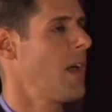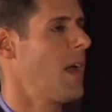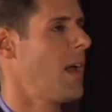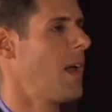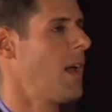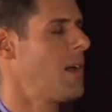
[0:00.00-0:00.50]

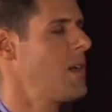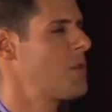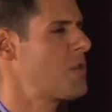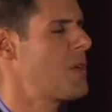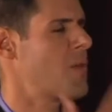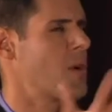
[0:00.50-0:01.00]
and he or
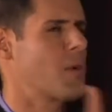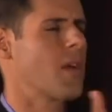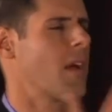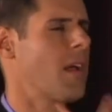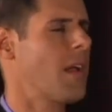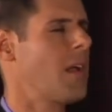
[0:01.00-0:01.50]
she wrote,
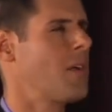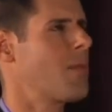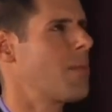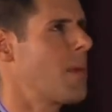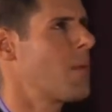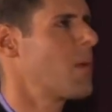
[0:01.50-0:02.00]
I don't
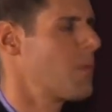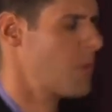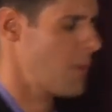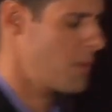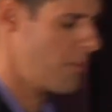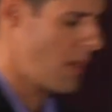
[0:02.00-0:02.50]
remember if
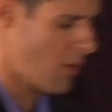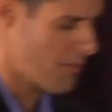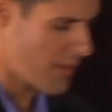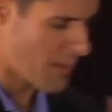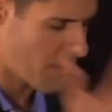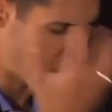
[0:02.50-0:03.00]
it was male or
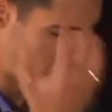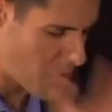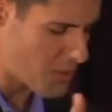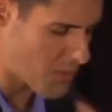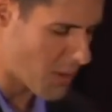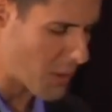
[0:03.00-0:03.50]
female, but the
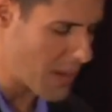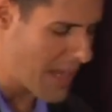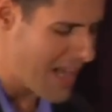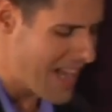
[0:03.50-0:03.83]
person wrote,